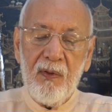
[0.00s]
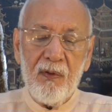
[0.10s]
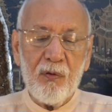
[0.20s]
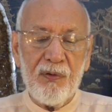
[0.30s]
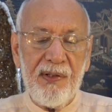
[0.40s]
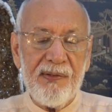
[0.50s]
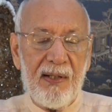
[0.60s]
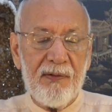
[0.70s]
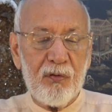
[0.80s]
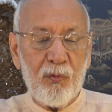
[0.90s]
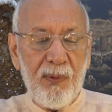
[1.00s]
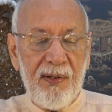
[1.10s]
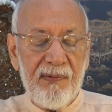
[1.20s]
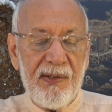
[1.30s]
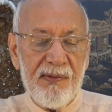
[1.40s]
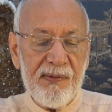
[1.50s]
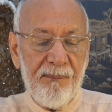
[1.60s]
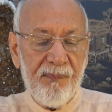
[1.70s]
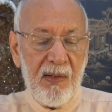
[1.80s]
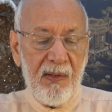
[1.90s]
So these are the two
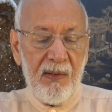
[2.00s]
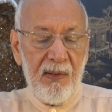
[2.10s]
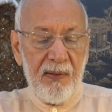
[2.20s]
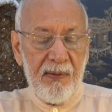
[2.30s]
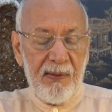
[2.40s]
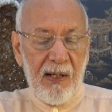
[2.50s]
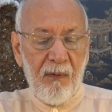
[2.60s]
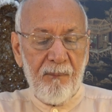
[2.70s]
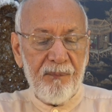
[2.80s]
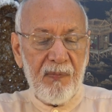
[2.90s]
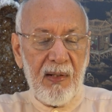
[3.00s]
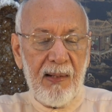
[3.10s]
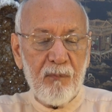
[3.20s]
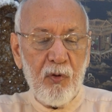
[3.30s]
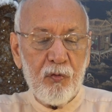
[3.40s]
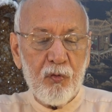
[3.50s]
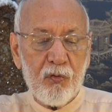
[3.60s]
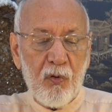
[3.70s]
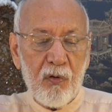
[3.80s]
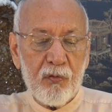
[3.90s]
areas. Now, I'm going to
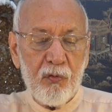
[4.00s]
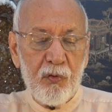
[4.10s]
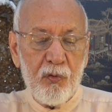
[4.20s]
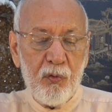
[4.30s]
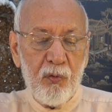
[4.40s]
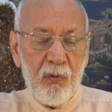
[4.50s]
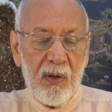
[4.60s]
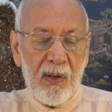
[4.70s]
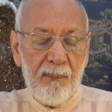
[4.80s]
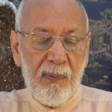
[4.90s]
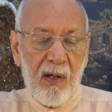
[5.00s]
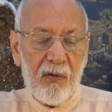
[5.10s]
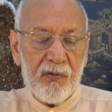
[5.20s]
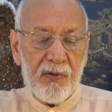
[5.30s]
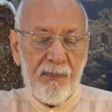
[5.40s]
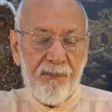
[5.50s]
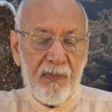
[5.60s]
talk to you about